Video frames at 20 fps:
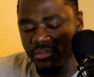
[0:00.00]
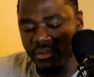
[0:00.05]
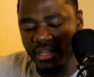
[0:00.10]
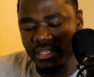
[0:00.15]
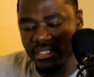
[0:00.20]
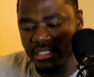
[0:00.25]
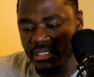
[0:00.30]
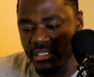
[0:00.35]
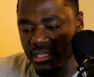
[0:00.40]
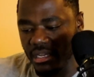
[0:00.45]

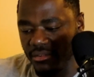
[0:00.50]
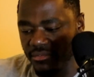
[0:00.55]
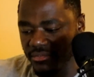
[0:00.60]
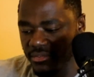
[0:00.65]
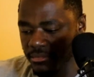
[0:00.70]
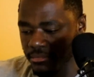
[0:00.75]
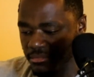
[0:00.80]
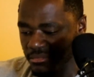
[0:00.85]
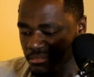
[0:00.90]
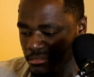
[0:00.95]
crazy stuff.
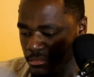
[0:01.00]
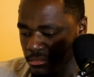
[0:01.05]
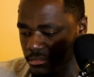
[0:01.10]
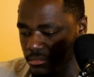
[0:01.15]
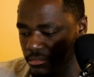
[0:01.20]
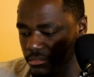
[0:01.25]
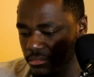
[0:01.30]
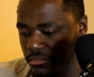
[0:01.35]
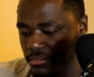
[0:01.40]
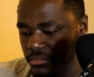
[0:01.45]

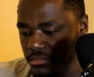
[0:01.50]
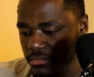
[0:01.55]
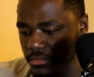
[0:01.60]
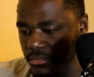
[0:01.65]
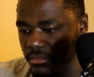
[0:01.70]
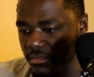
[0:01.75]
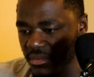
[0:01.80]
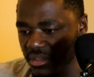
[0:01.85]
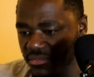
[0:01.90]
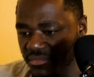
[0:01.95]

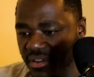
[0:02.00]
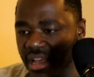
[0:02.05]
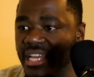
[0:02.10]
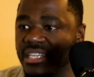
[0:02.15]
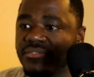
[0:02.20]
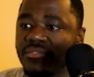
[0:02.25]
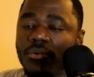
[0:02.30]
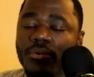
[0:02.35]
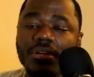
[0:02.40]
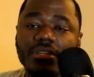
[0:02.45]

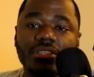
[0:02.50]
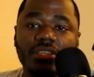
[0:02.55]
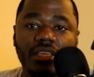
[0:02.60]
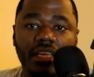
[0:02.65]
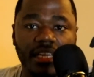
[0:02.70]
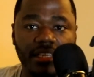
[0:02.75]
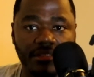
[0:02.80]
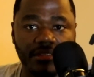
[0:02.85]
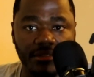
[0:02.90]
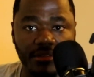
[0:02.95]
Fast forward to
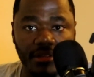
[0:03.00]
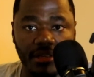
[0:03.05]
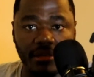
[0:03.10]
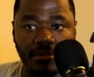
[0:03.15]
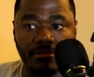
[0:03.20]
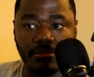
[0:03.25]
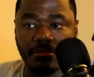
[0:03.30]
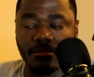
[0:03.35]
yesterday.